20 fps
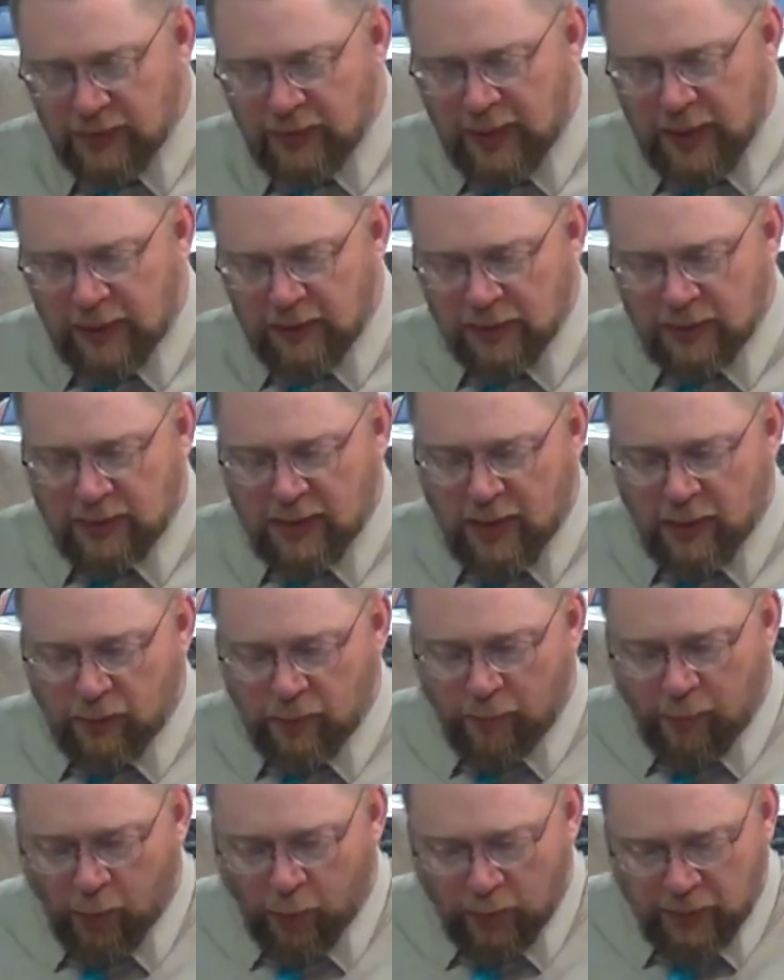land that thou
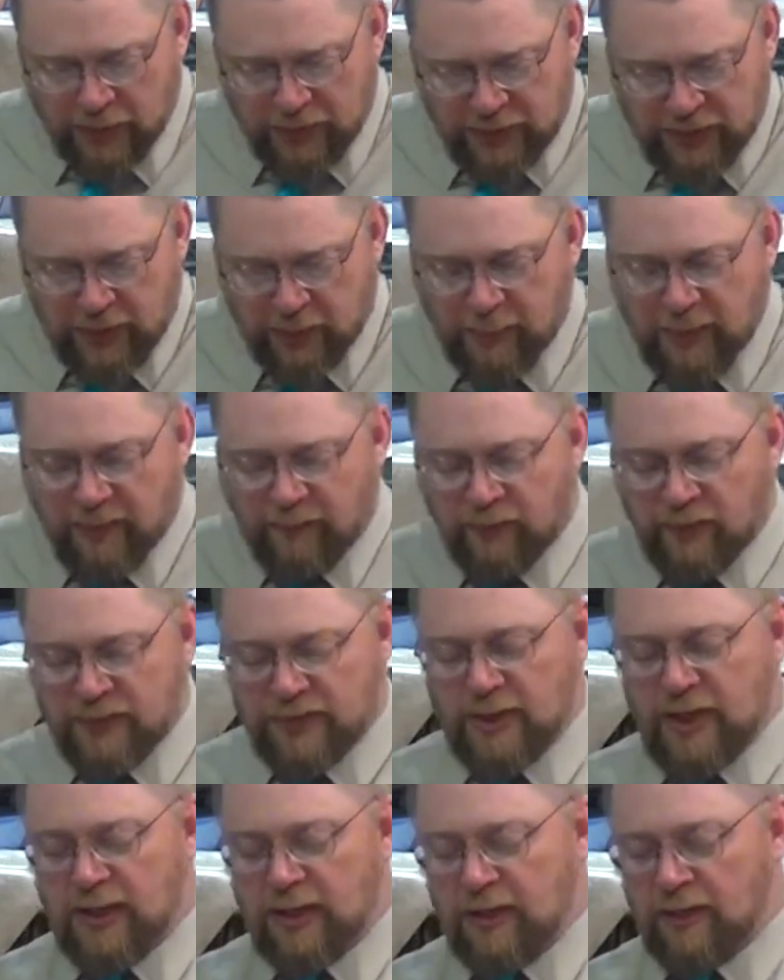abhorrest shall be
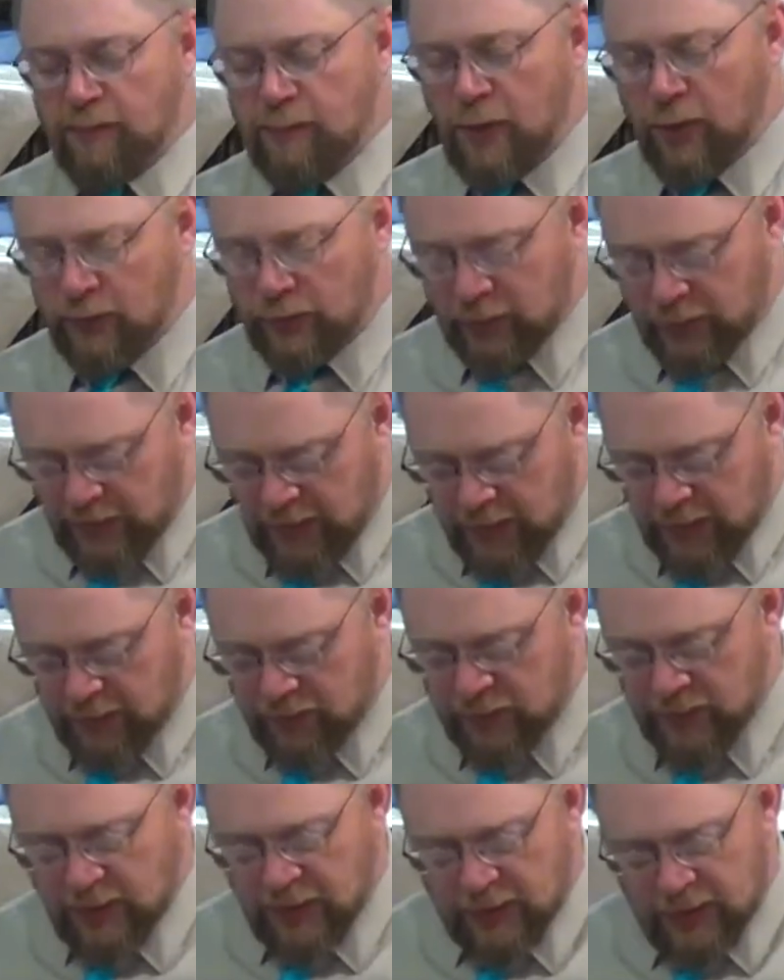forsaken of both her
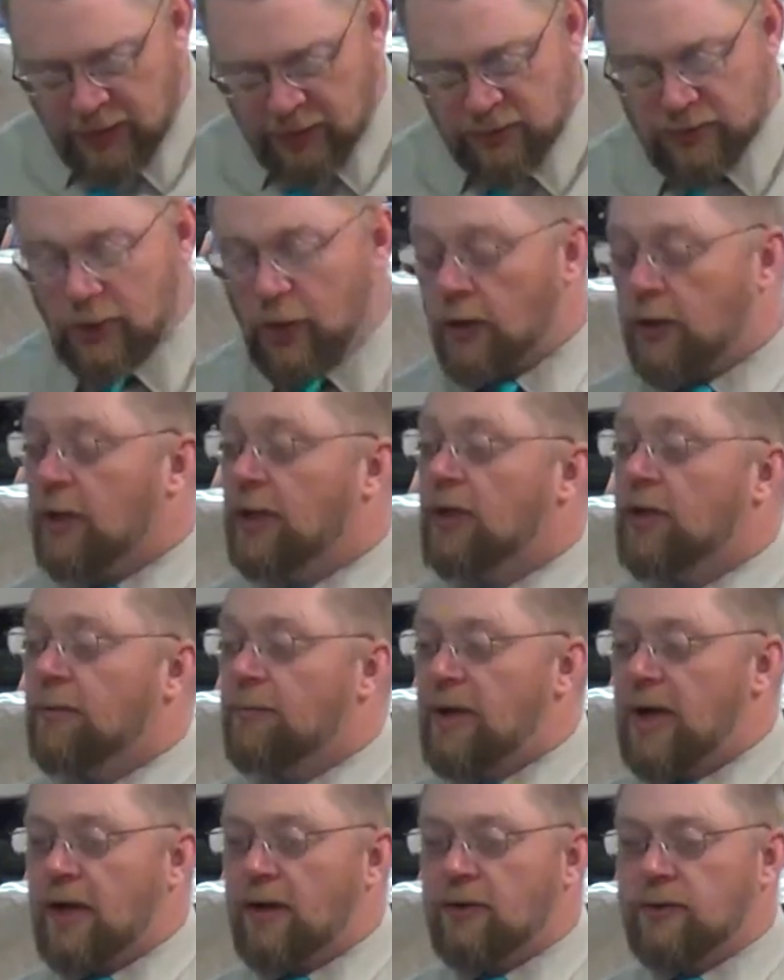kings. He's talking
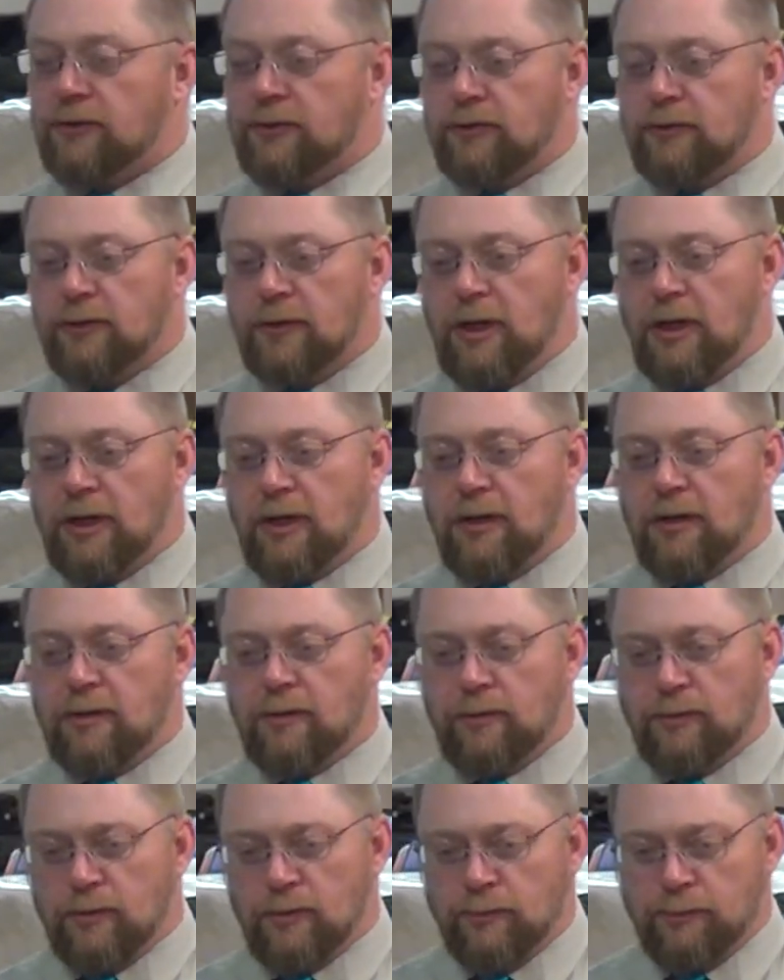about uh,
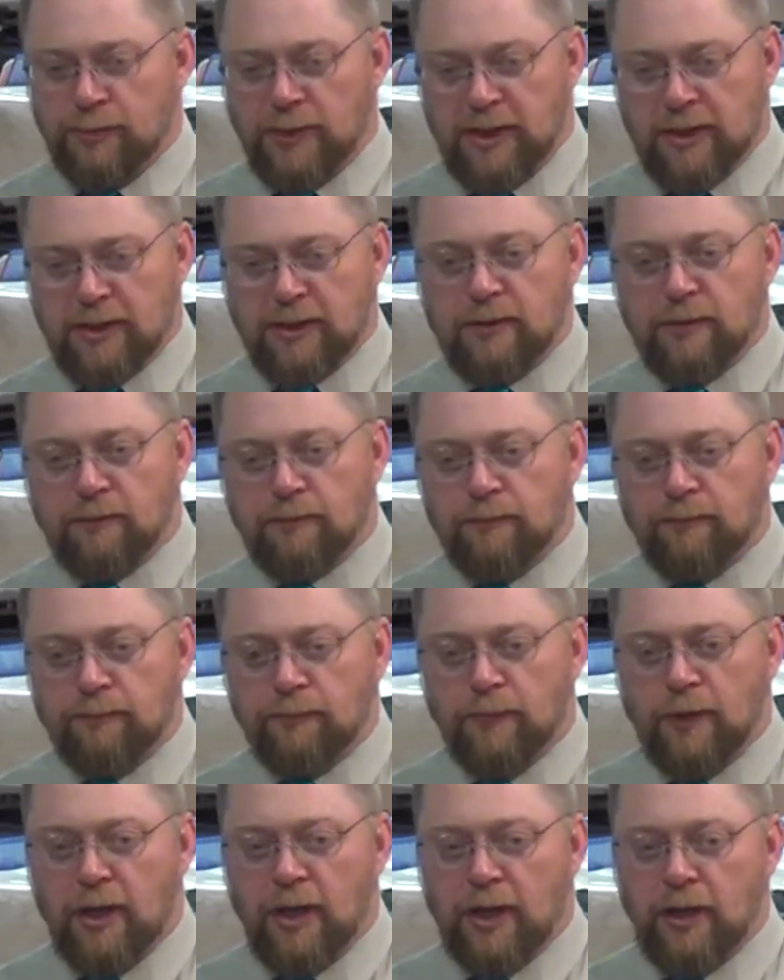Pekah
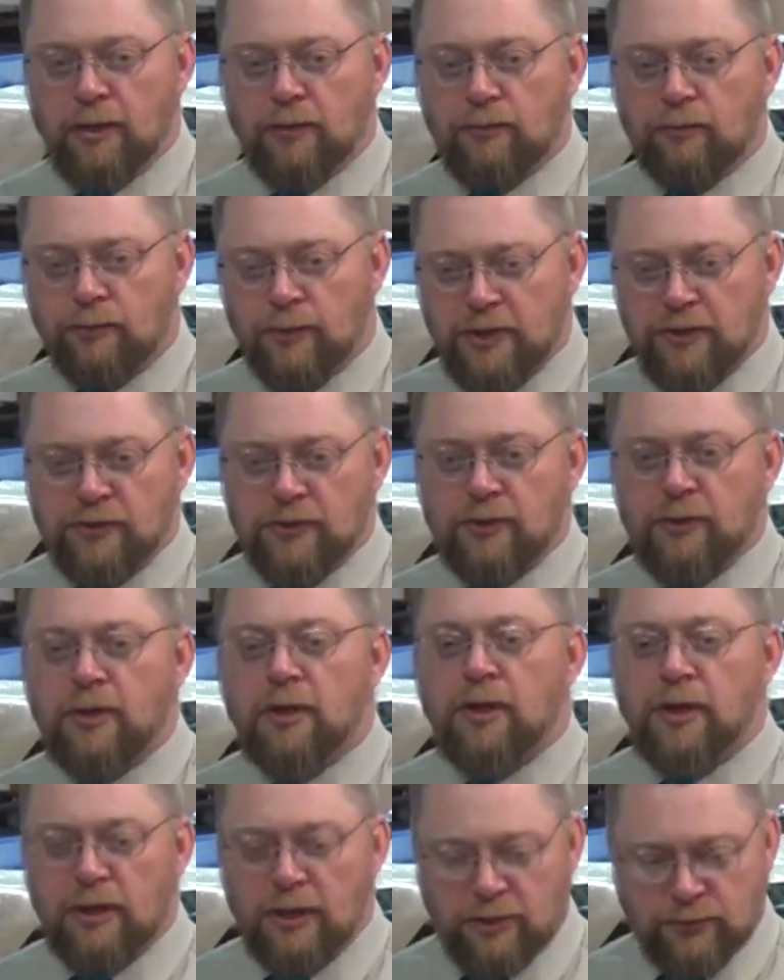and Reason,
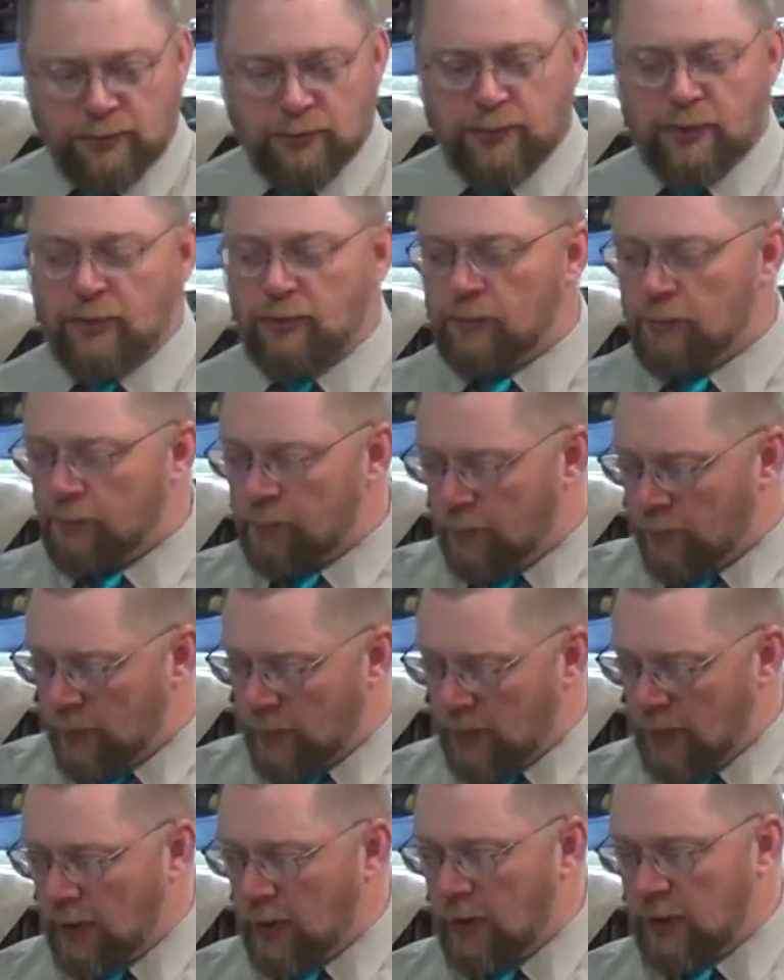Israel
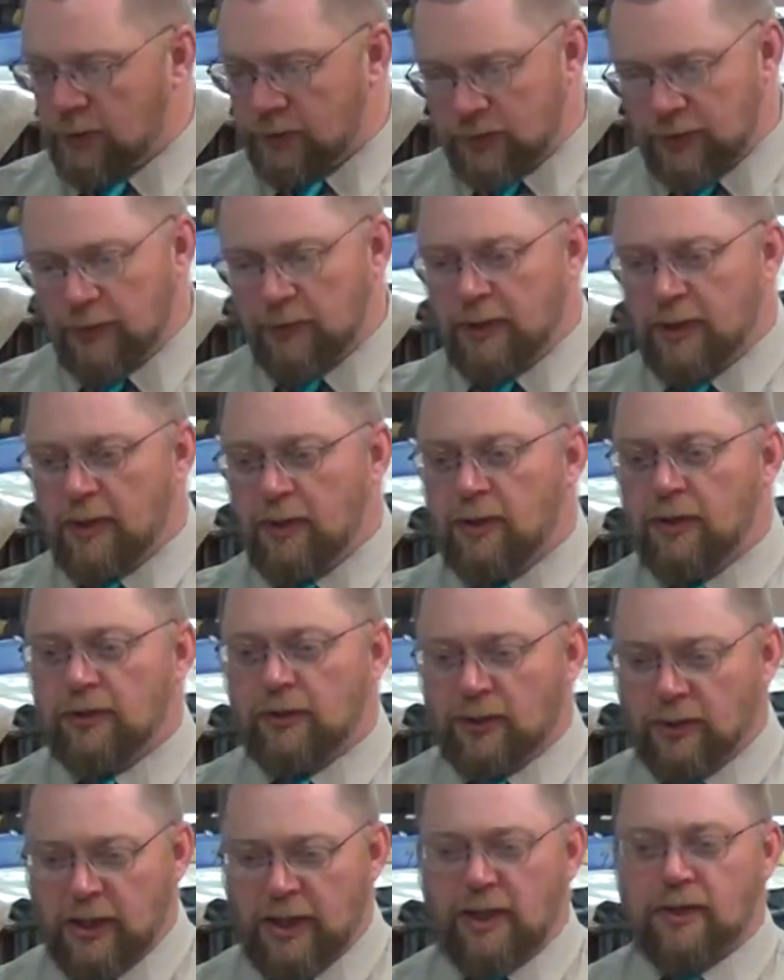and Syria,
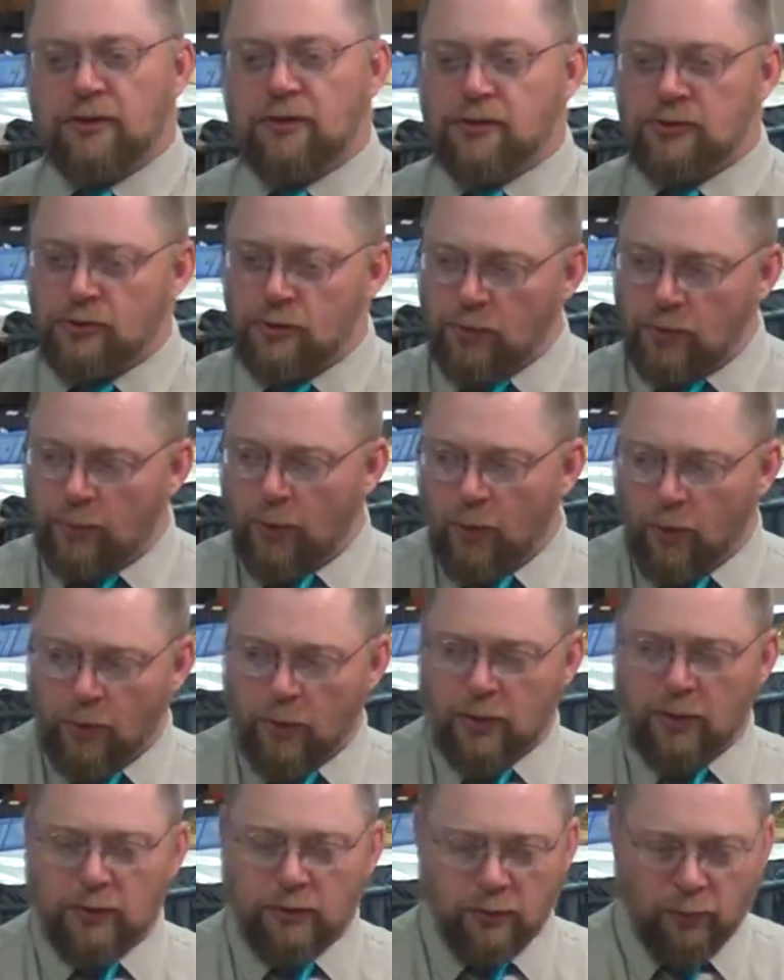the land that you
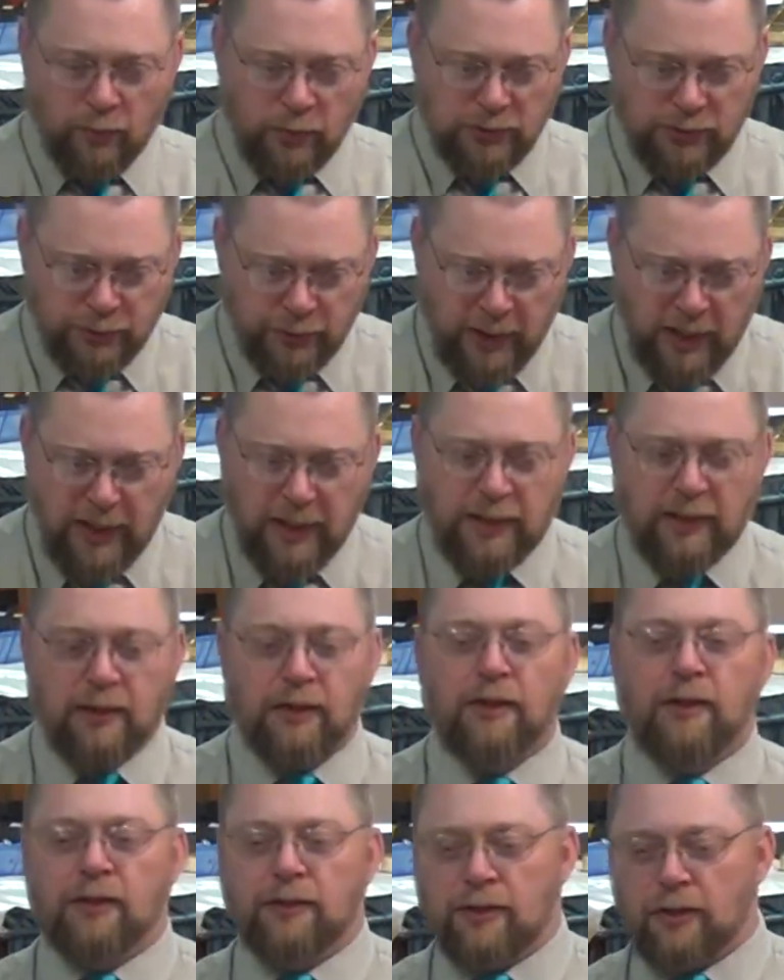abhor, the ones you hate.
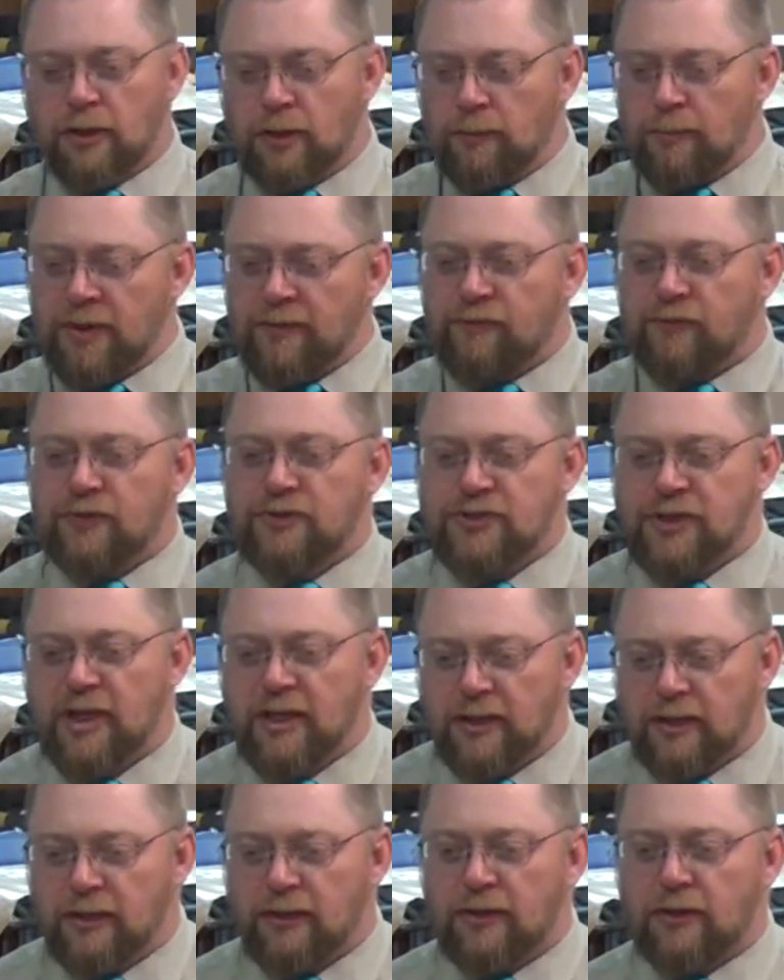They're going to be
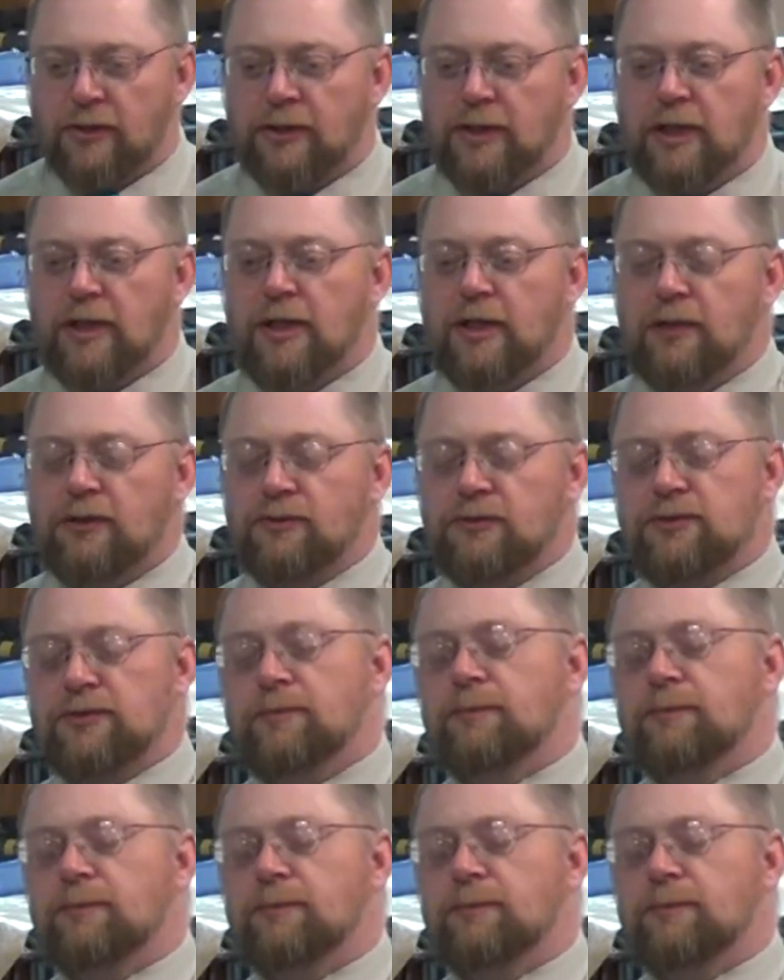forsaken of their kings.